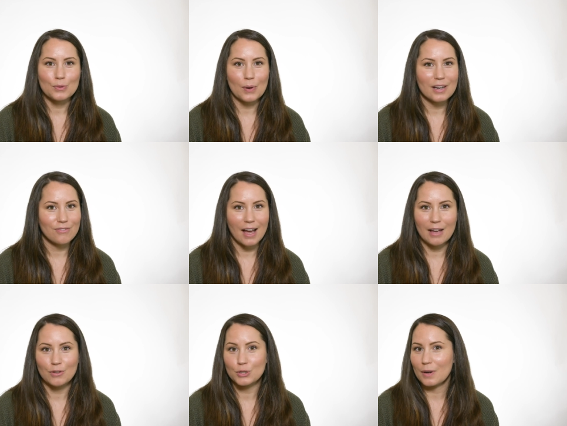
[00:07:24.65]

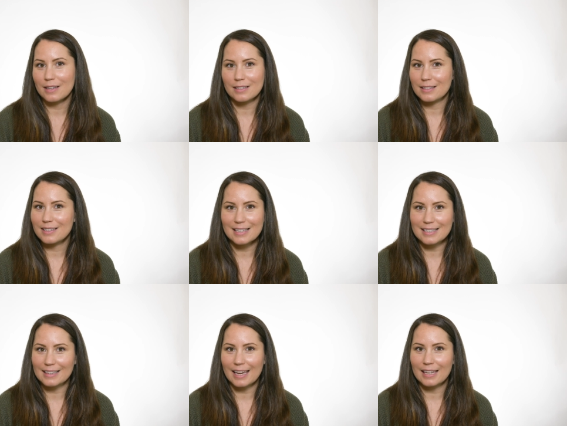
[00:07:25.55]
twenty-five or twenty-six days
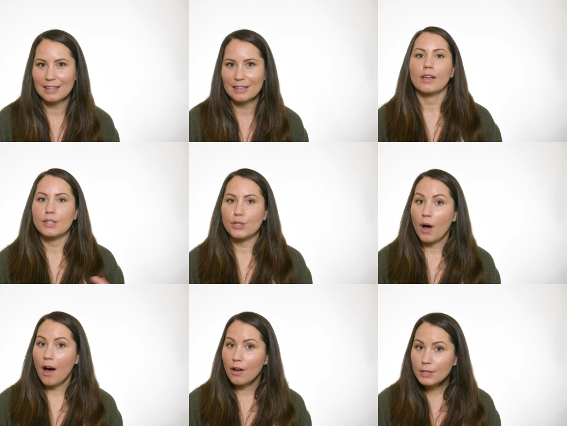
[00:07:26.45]
in length.
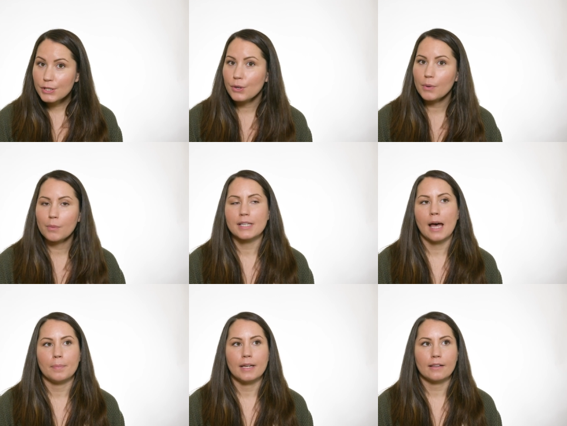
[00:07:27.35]
So also what was
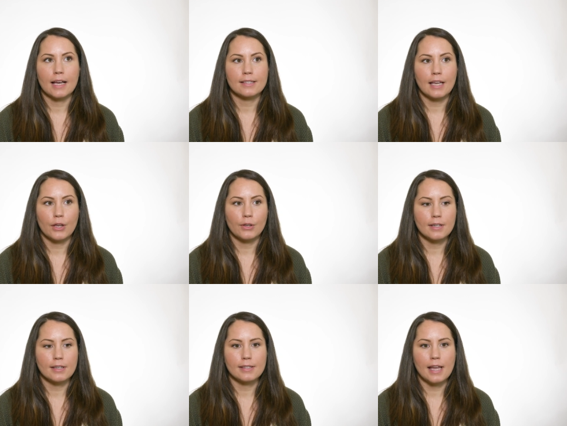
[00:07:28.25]
happening last cycle
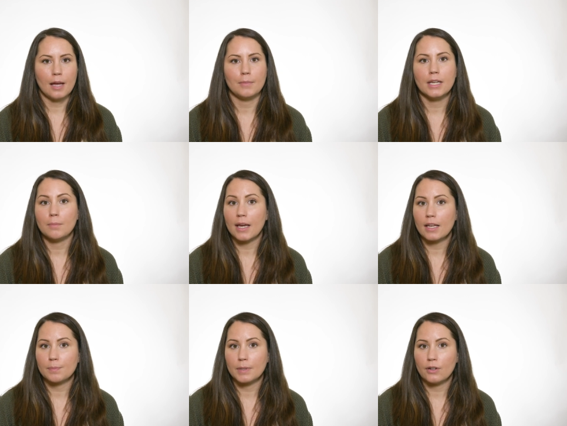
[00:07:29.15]
is that me and my
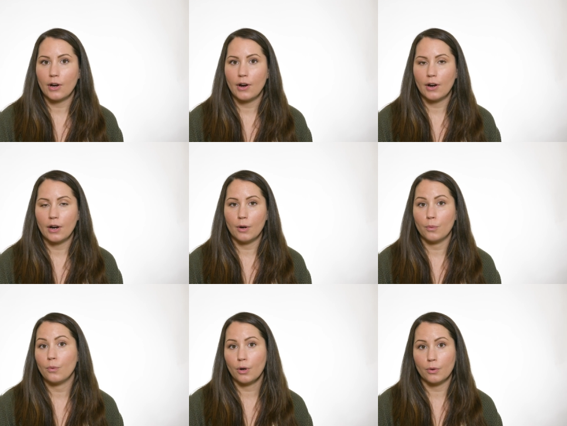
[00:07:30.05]
husband
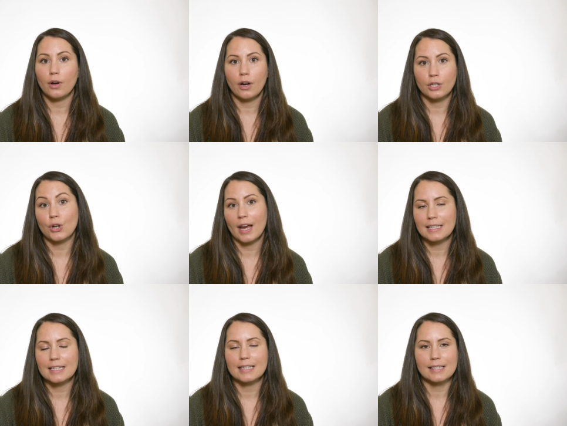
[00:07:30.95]
are are
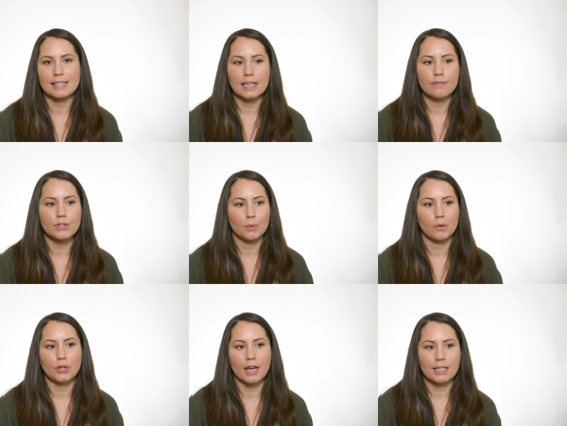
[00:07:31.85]
trying to conceive. So we
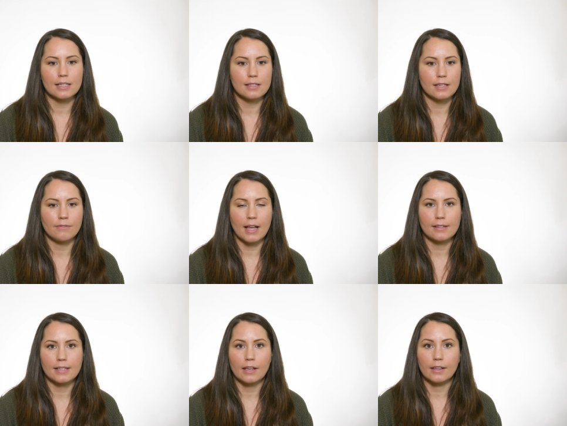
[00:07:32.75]
were trying to conceive
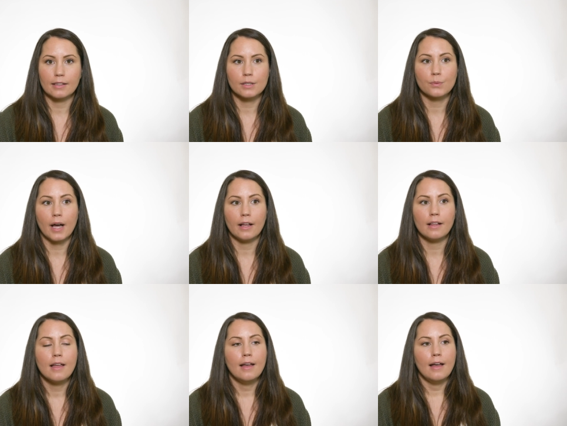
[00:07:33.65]
last cycle as well.